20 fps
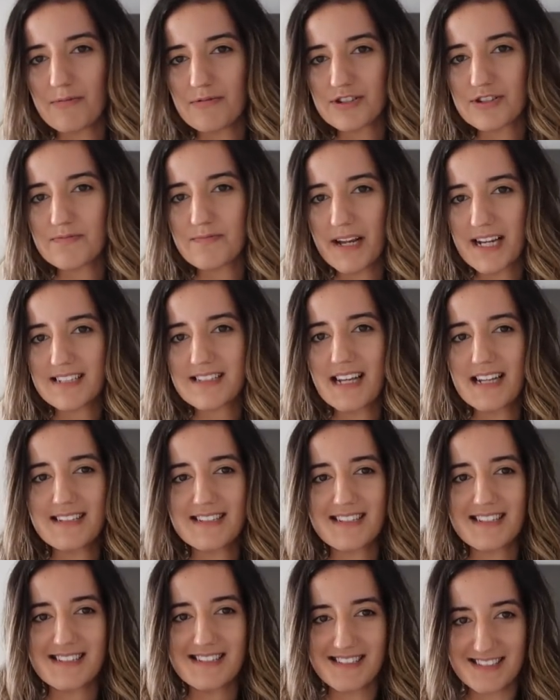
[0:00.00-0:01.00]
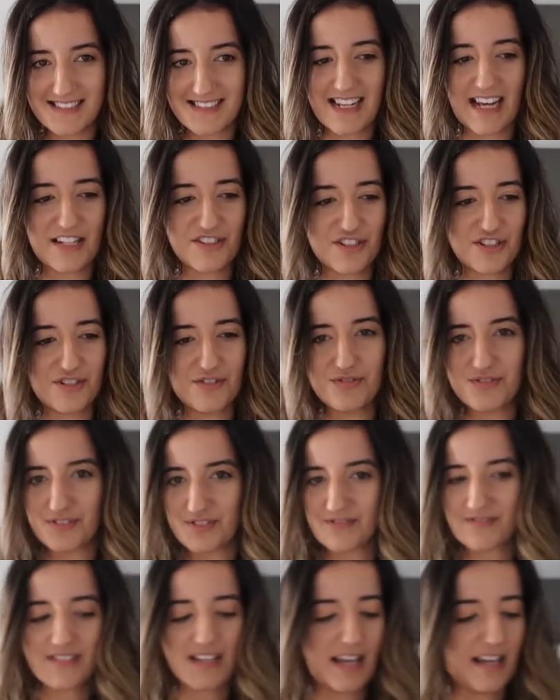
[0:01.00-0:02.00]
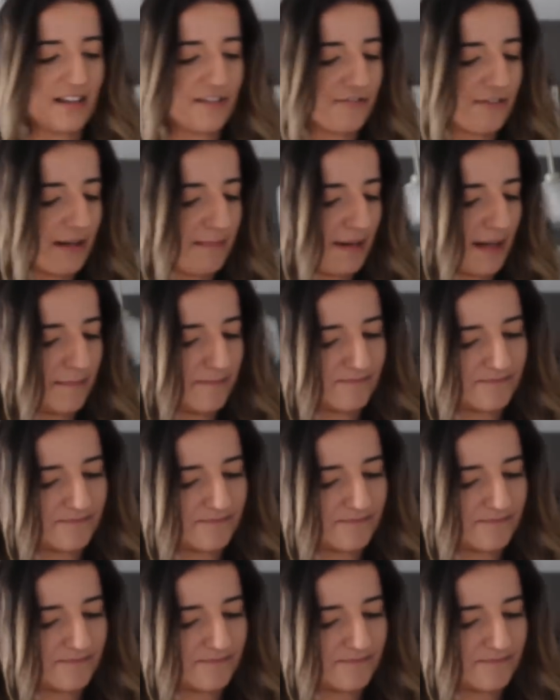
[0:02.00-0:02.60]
which makes sense because cashews kind of creamy.